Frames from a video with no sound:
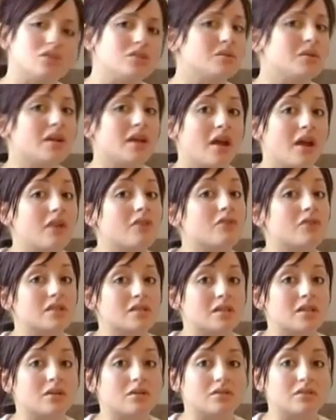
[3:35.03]
doing every
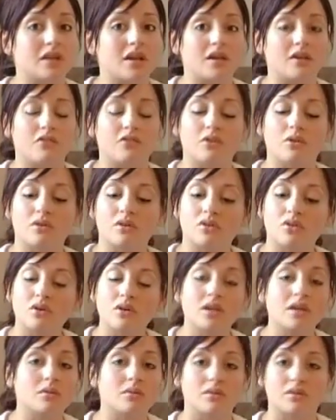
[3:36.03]
single day. If you're
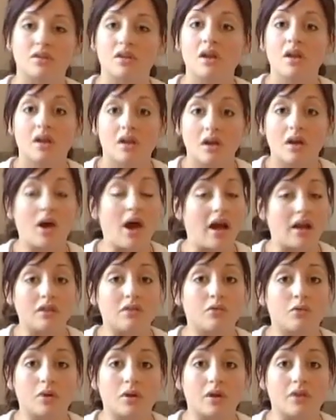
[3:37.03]
cooking with
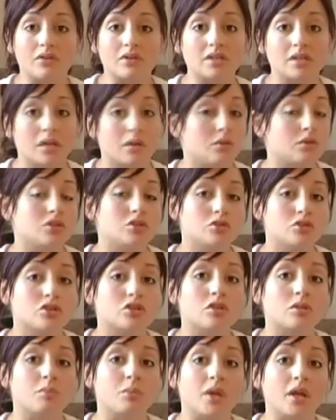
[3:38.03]
olive oil every day, which you
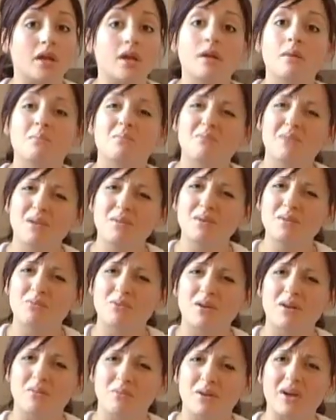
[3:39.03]
should be, maybe
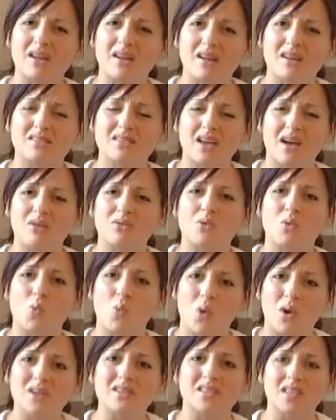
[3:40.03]
break it on down to
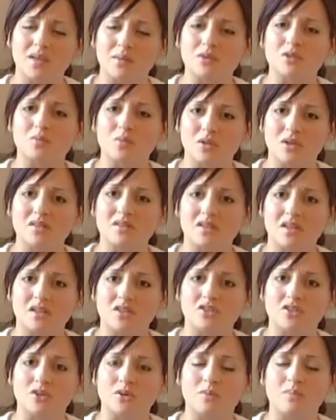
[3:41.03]
1 tablespoon instead
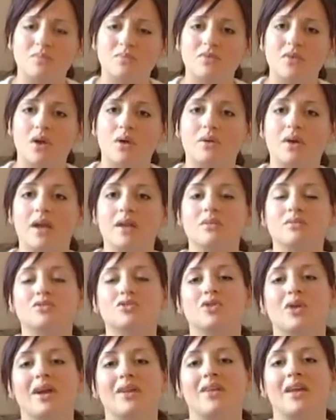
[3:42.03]
of 2. Okay,
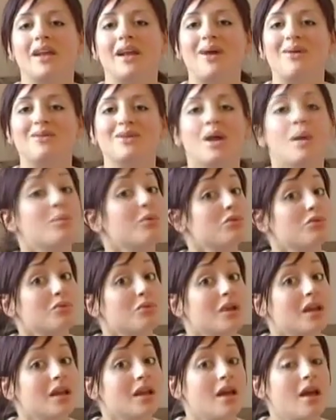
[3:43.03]
try that out. Number
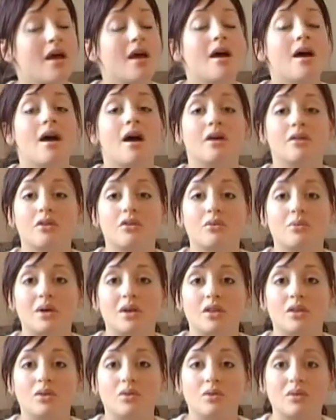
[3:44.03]
3, another
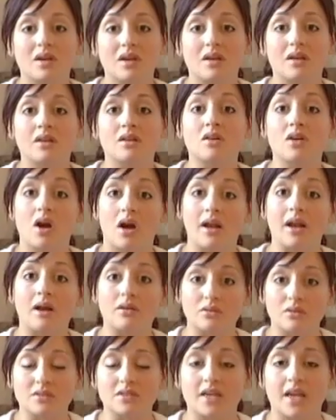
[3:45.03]
way that you can cut
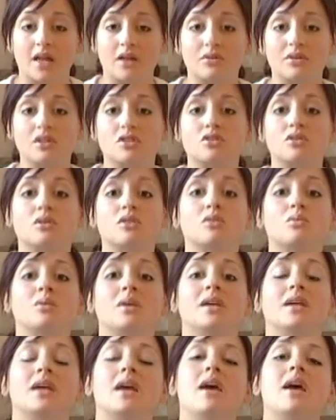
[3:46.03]
out those calories during the
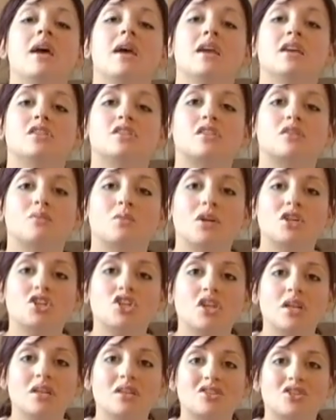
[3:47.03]
week is
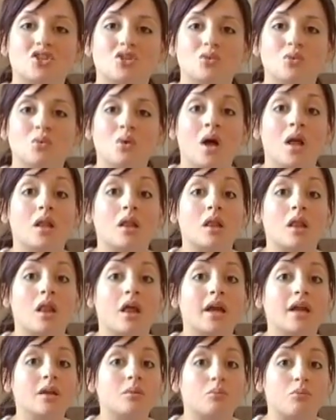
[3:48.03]
switching to
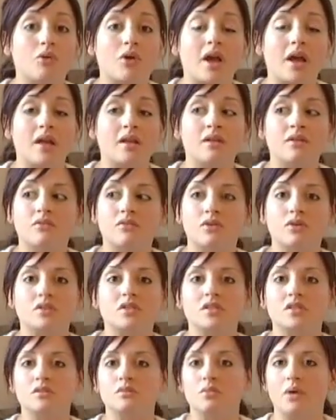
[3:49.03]
light bread
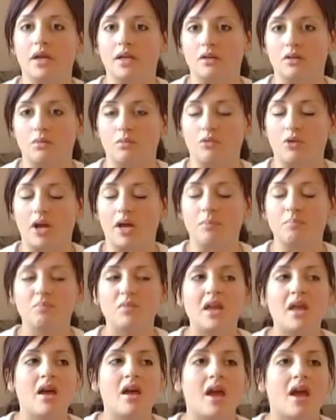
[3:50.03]
versus regular bread.
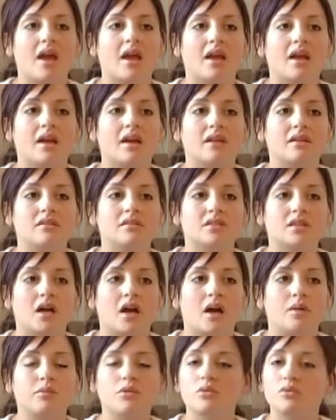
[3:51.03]
And
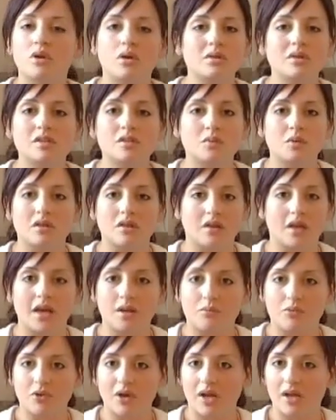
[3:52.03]
you'll notice with
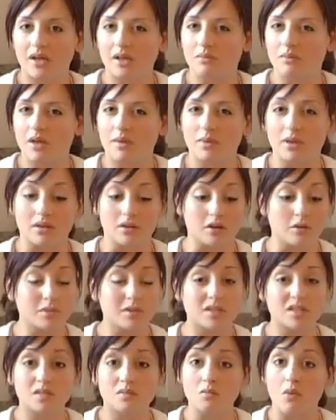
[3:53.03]
light bread, it may be a little
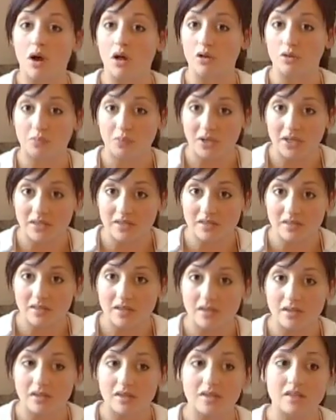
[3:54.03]
bit smaller
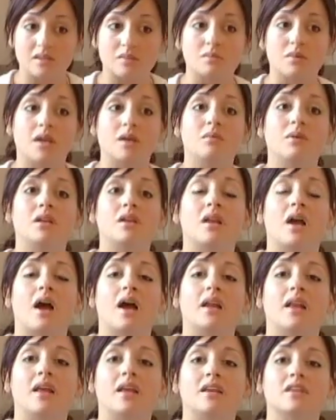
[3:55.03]
pieces, maybe
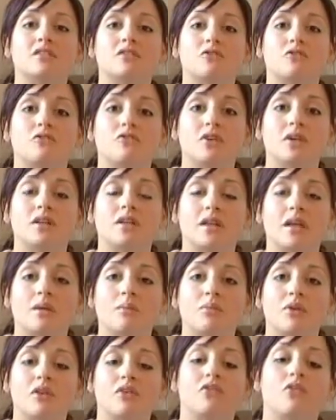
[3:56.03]
not as
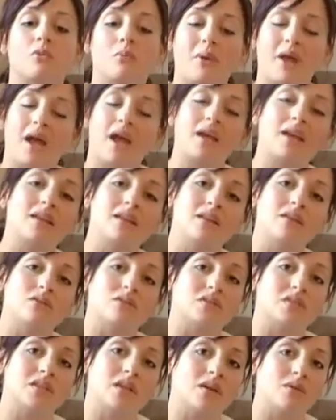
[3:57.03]
filling, but if you're packing in
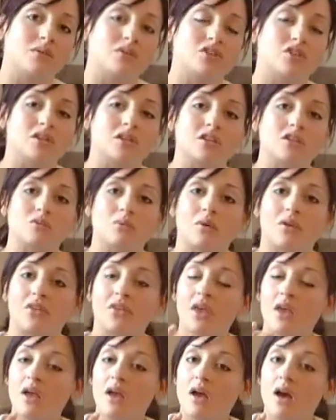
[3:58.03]
your sandwiches
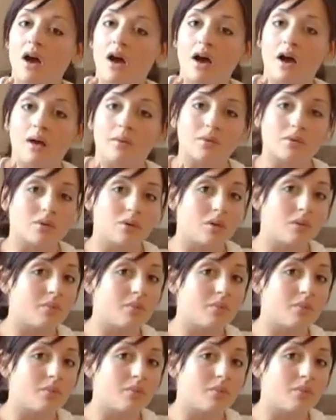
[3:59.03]
with a good